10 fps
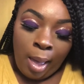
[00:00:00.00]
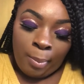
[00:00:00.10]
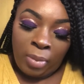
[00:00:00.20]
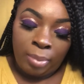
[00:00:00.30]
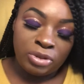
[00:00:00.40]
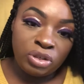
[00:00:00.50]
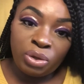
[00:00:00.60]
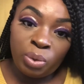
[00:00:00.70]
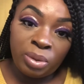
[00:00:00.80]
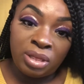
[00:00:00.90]
I'm coming to
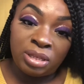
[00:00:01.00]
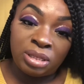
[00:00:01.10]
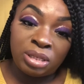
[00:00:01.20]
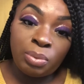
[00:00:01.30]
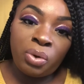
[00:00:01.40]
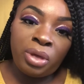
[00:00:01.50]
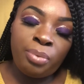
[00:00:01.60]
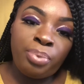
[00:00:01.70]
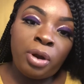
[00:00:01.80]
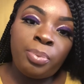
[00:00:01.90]
you with this smoky
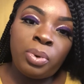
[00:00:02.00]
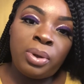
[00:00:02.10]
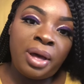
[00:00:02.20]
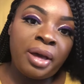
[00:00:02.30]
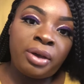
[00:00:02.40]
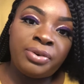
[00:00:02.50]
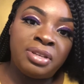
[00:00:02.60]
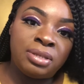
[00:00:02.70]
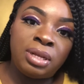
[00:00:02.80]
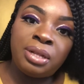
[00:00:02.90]
purple cut
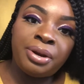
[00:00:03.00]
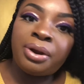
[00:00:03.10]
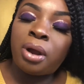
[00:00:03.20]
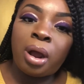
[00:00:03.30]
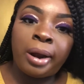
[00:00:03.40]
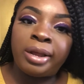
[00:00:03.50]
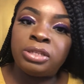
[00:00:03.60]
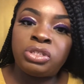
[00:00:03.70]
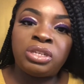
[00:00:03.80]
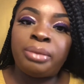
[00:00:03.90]
crease glitter
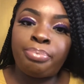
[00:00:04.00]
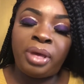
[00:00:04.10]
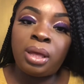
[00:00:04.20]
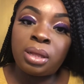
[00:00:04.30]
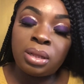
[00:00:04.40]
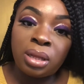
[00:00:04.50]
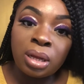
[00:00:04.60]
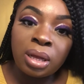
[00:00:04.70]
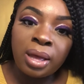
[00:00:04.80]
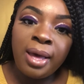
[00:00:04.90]
orange and pink
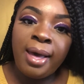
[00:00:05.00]
look.